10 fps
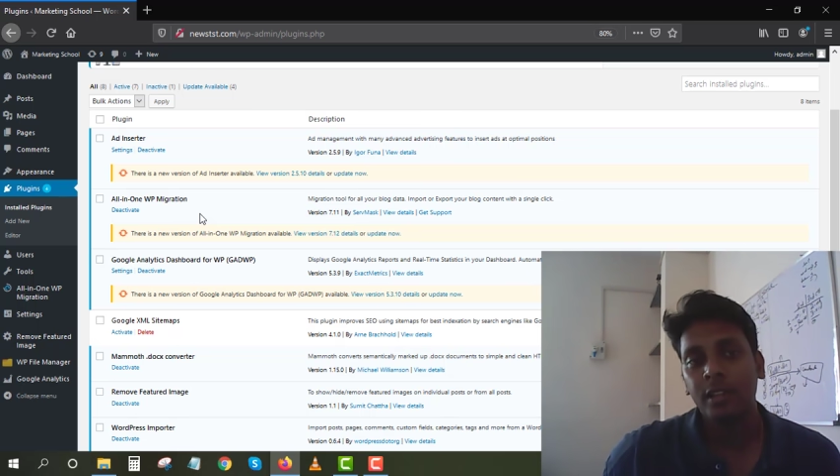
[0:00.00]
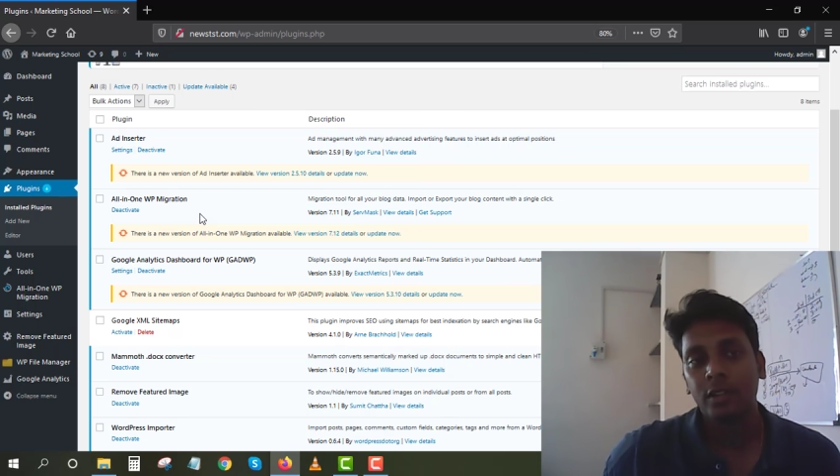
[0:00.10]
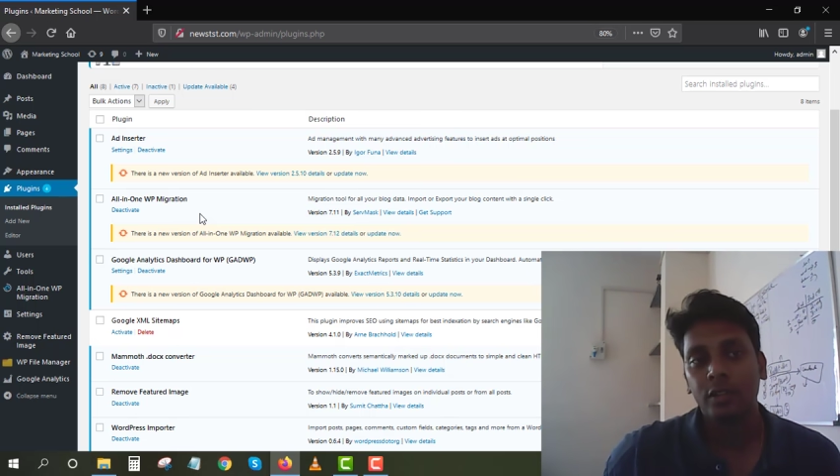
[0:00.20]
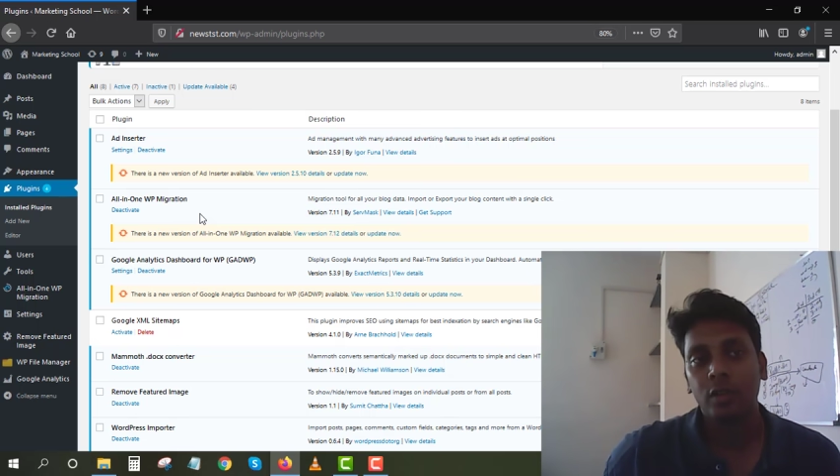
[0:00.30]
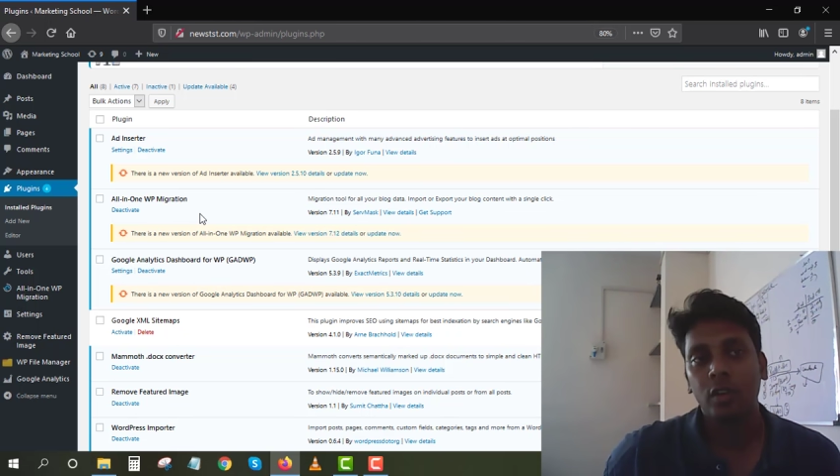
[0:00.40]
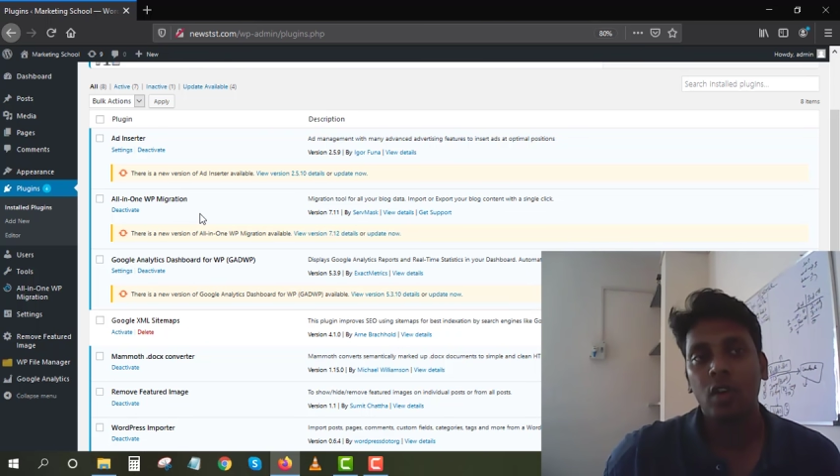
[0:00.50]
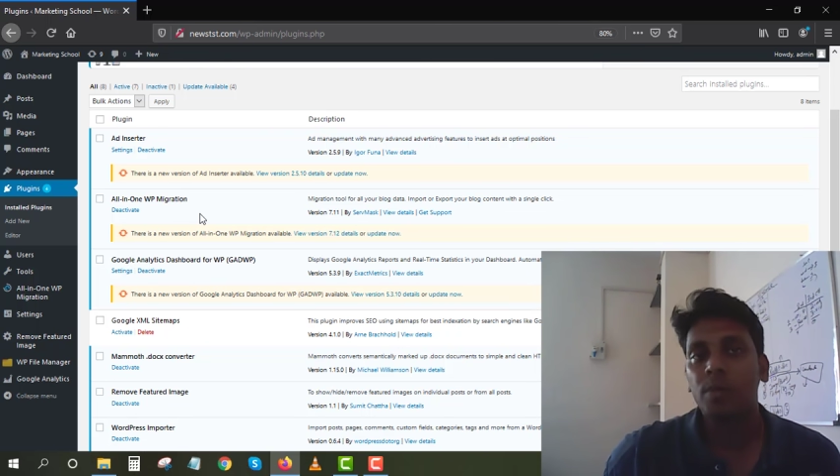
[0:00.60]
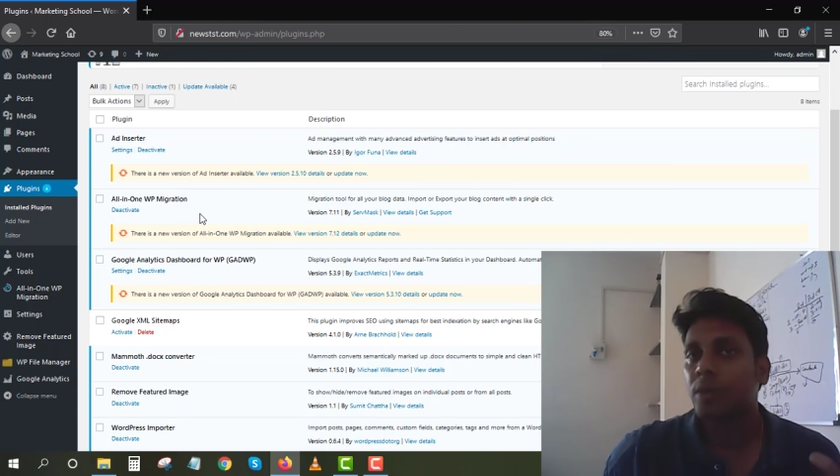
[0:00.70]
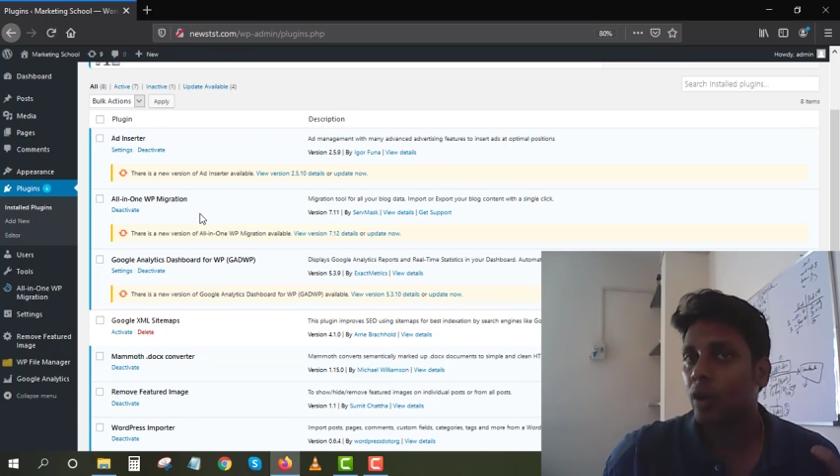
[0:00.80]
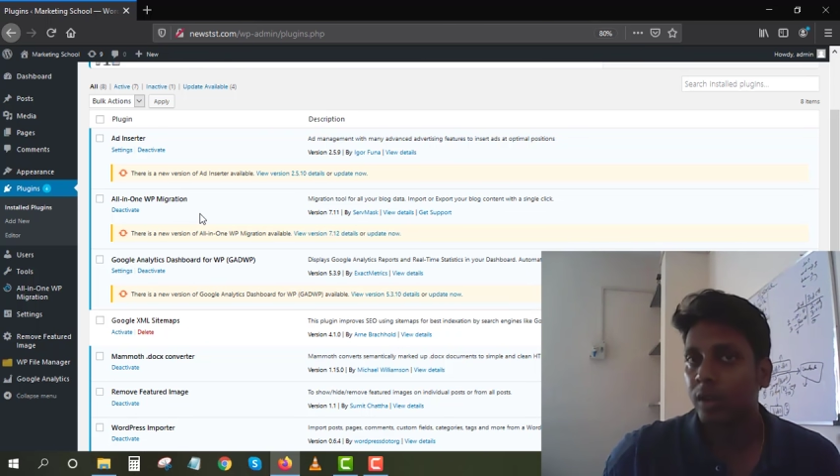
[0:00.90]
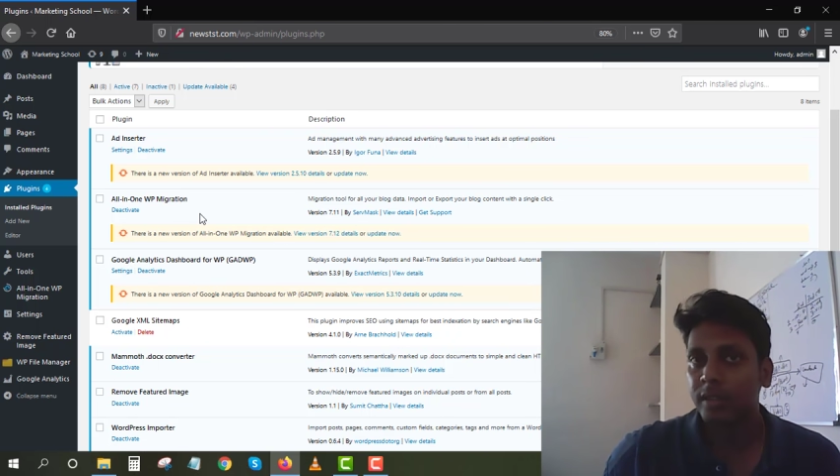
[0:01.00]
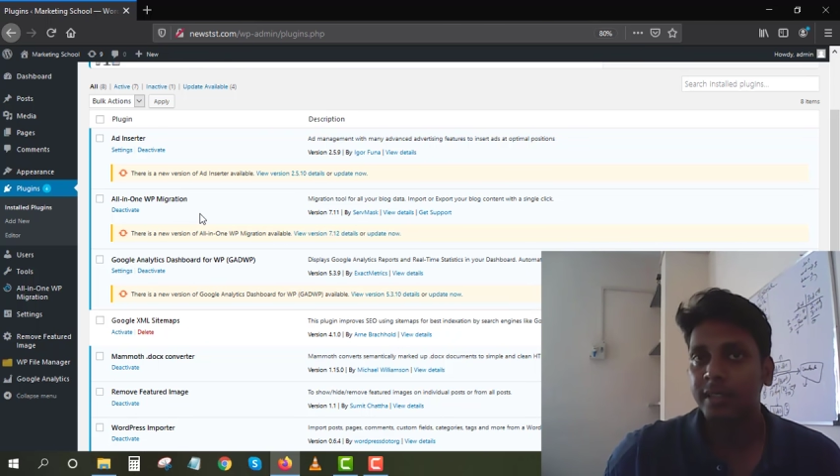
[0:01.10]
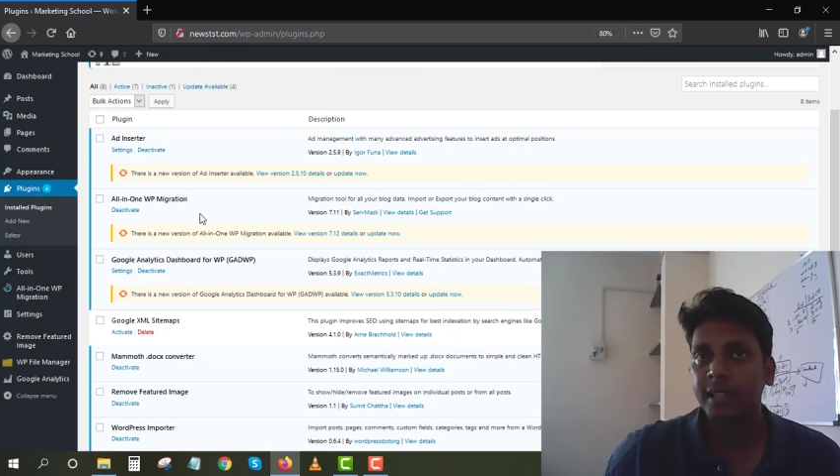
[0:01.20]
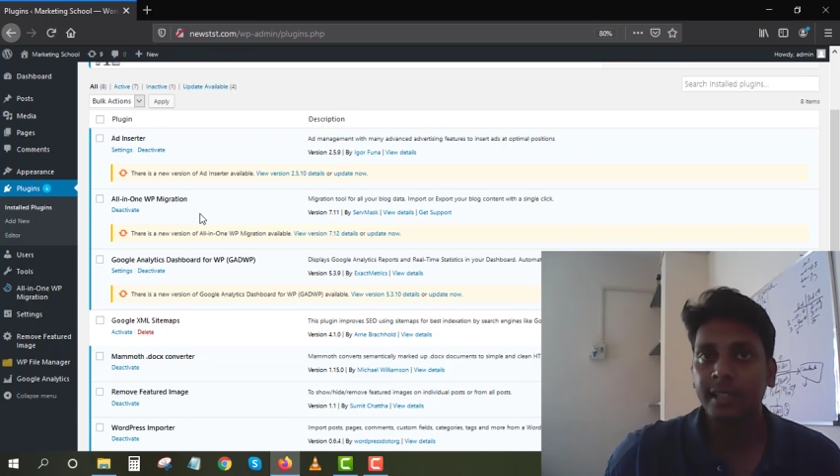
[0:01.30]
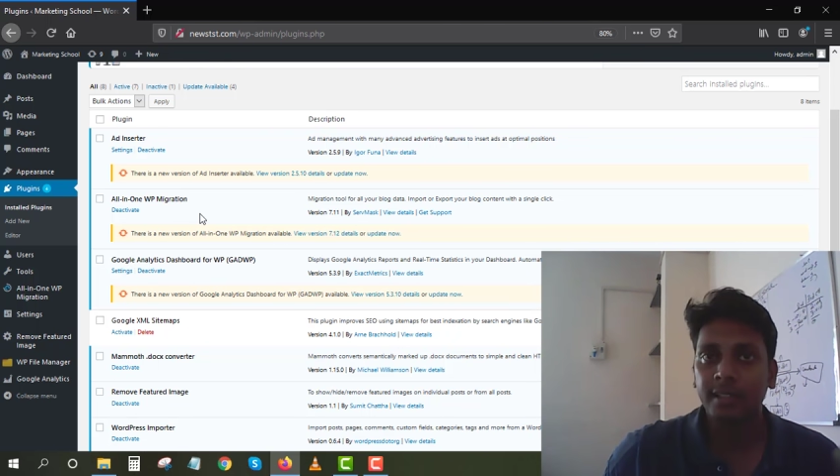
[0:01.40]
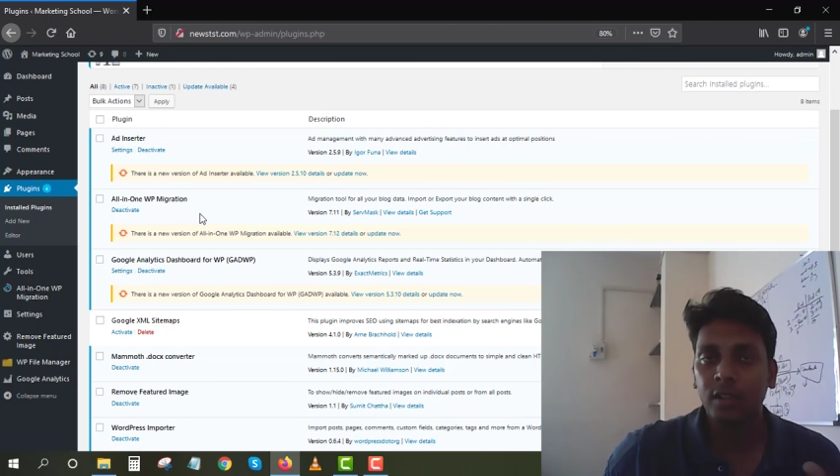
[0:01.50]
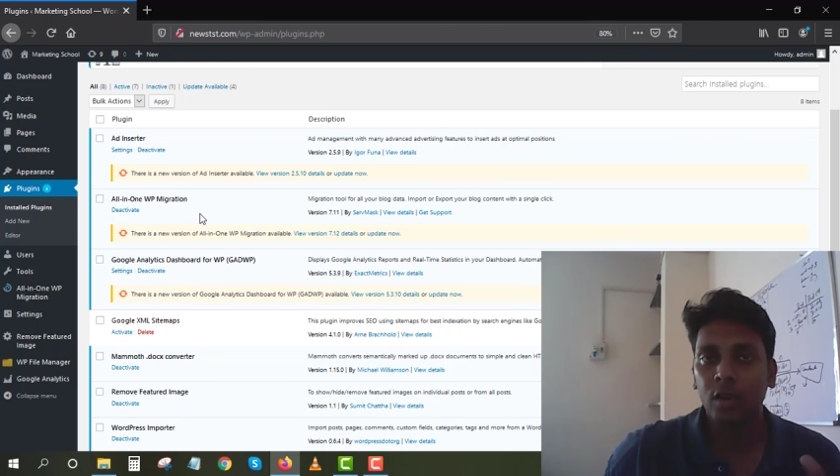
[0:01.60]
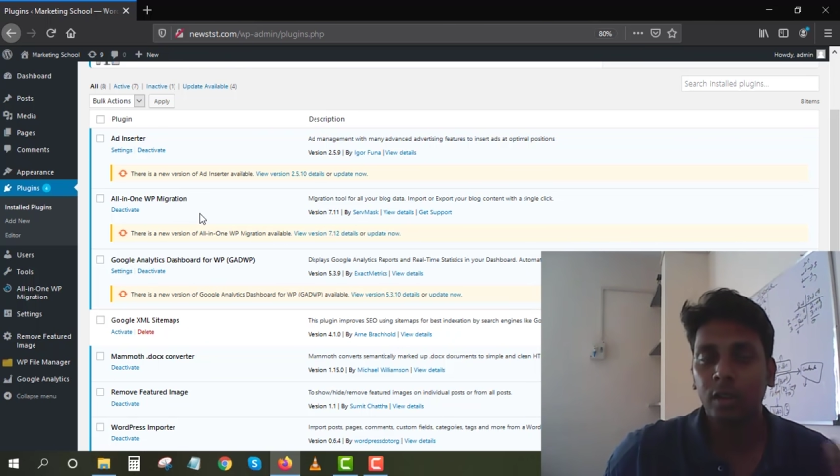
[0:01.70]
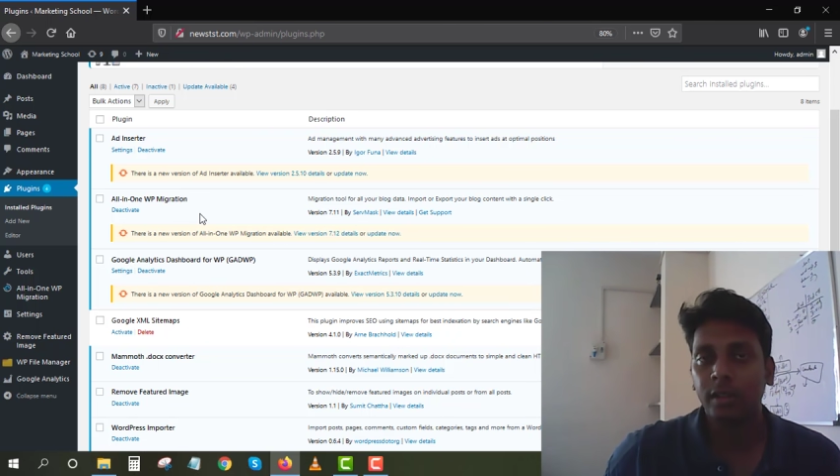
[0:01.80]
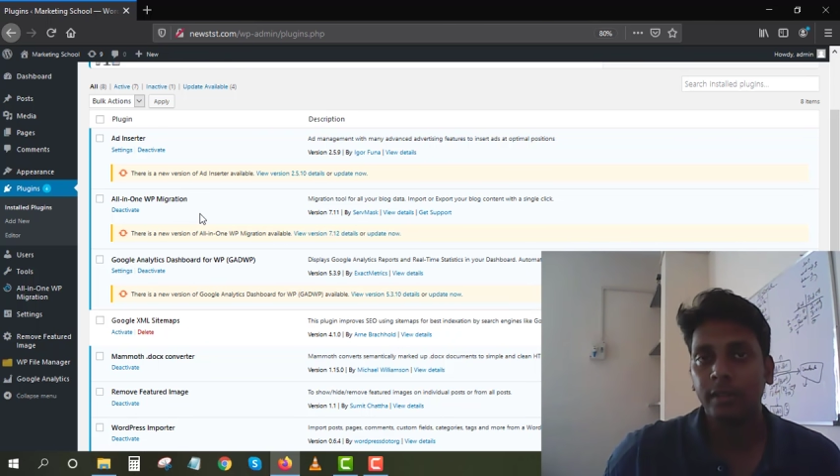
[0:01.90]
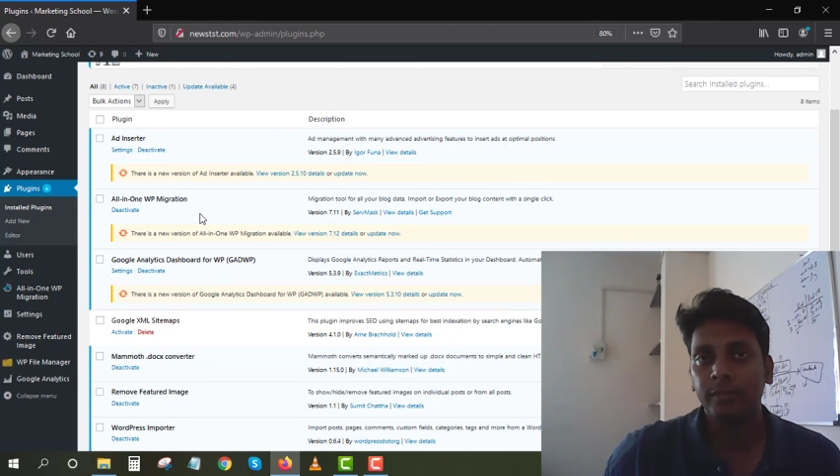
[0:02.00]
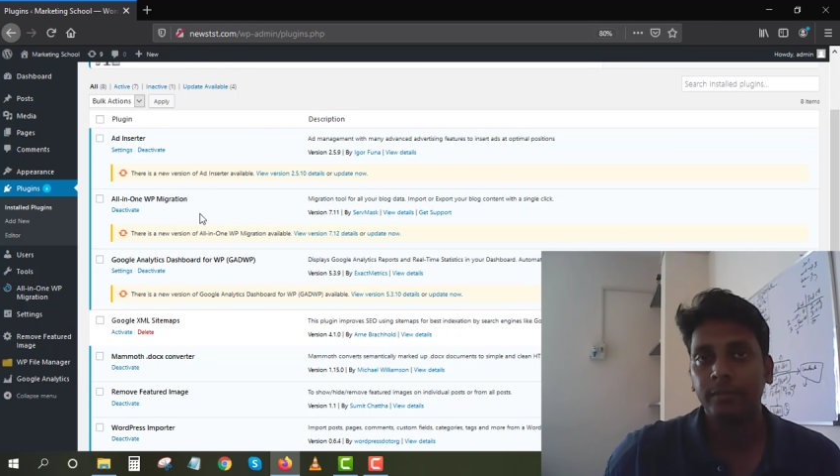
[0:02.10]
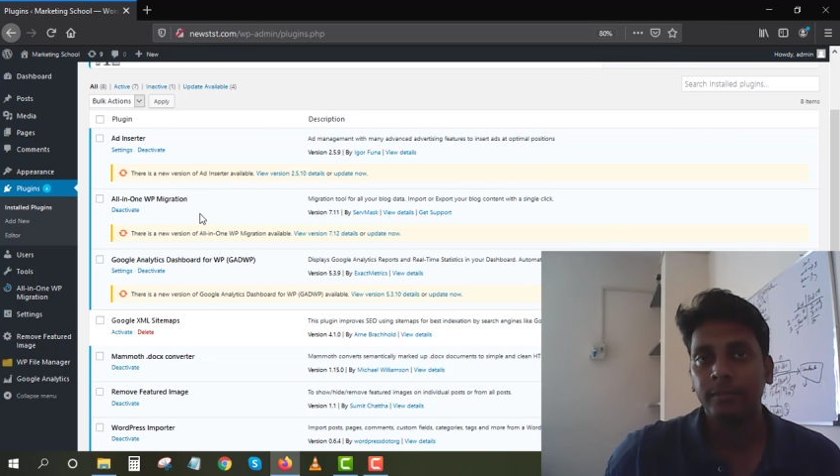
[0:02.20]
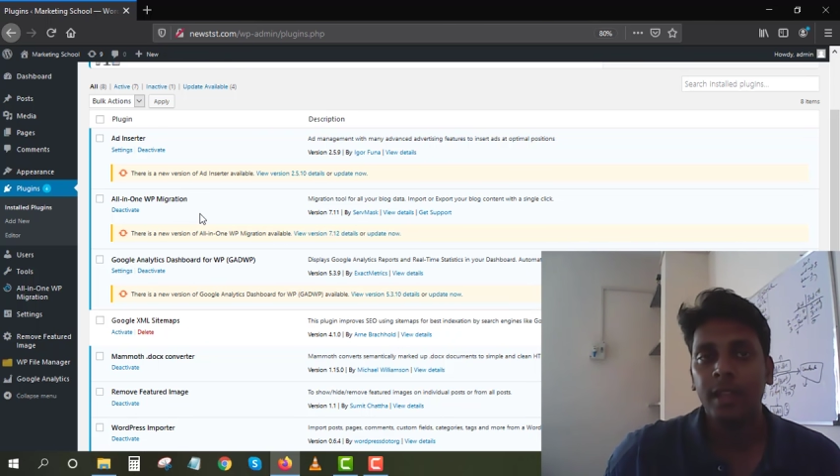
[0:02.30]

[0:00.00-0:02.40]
So it's going to copy all the settings and all the